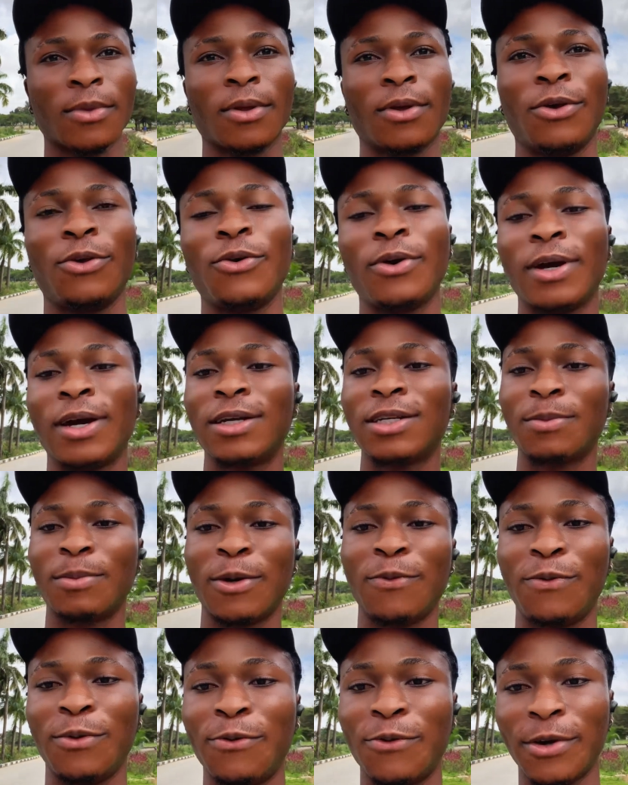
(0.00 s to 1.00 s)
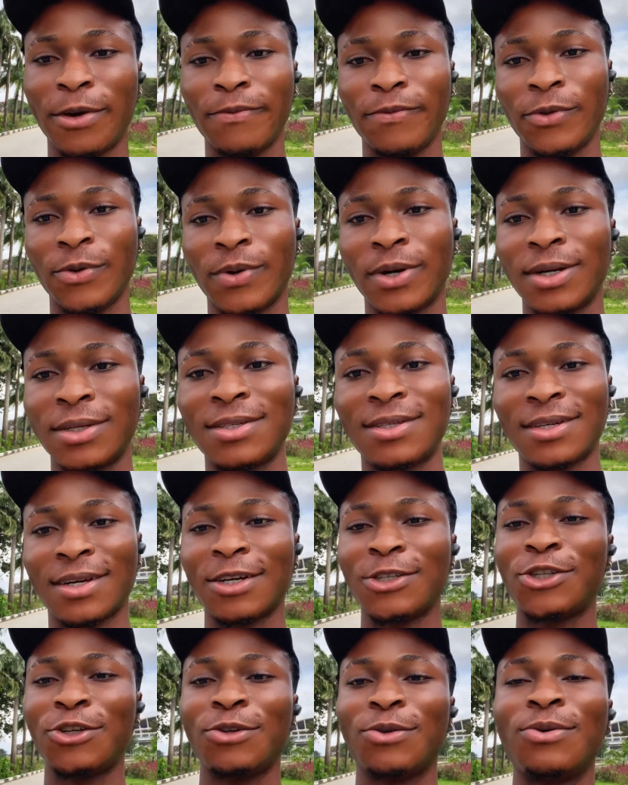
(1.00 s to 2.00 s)
You guys are my favorite viewers, as
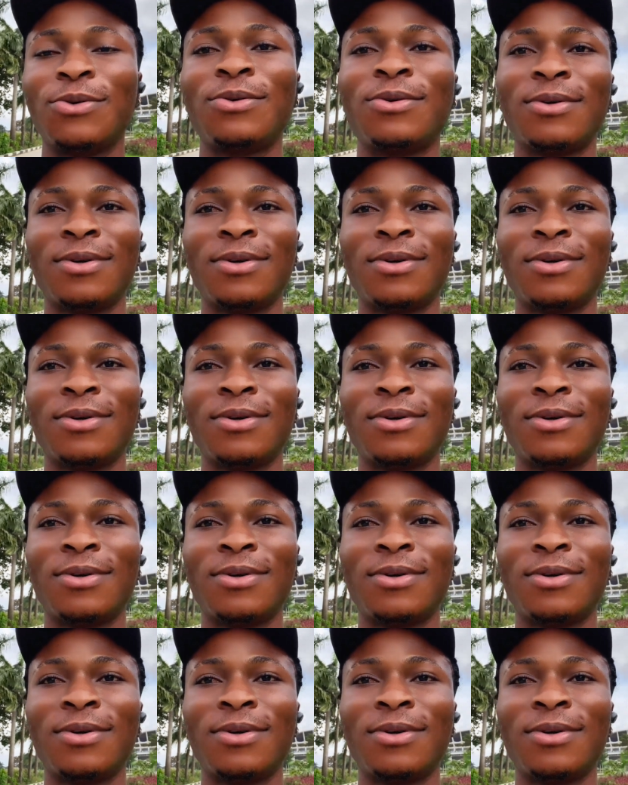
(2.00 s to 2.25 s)
you know,